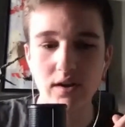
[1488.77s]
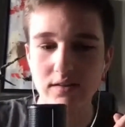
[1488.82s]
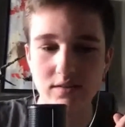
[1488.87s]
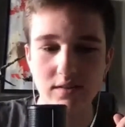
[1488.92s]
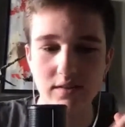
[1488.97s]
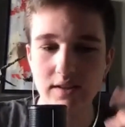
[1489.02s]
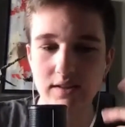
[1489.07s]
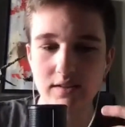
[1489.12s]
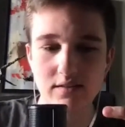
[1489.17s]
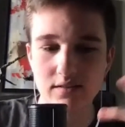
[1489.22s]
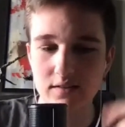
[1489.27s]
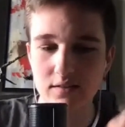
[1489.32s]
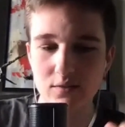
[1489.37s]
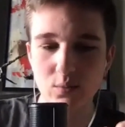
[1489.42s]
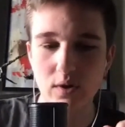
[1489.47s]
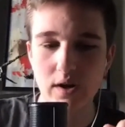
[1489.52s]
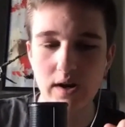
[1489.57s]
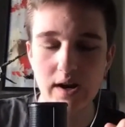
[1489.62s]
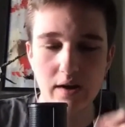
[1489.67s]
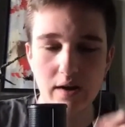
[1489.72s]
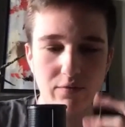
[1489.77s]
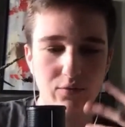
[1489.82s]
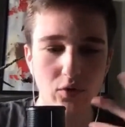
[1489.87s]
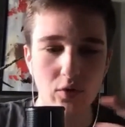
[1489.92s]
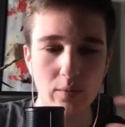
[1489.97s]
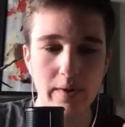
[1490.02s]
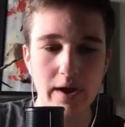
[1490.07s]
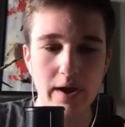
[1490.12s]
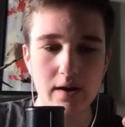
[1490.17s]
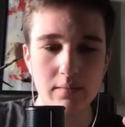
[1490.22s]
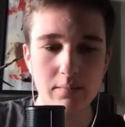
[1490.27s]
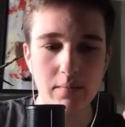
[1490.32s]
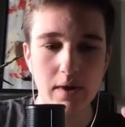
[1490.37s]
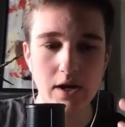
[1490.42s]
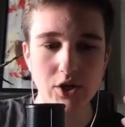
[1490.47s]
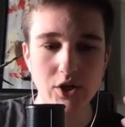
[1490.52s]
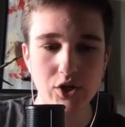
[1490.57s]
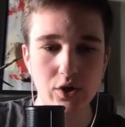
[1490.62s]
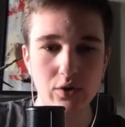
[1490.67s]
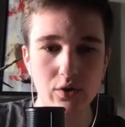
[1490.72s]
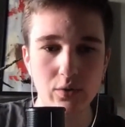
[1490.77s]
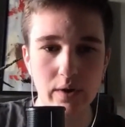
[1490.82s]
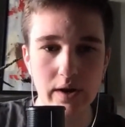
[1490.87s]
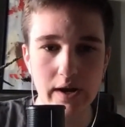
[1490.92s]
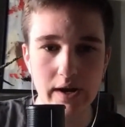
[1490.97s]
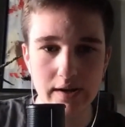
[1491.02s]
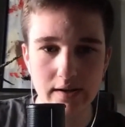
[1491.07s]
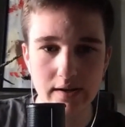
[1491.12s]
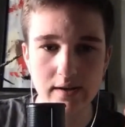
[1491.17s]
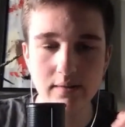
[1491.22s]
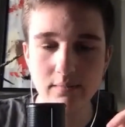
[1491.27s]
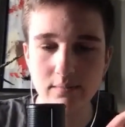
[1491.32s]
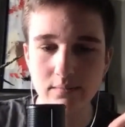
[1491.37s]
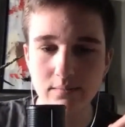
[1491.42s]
So that's why I formatted my show the way I did.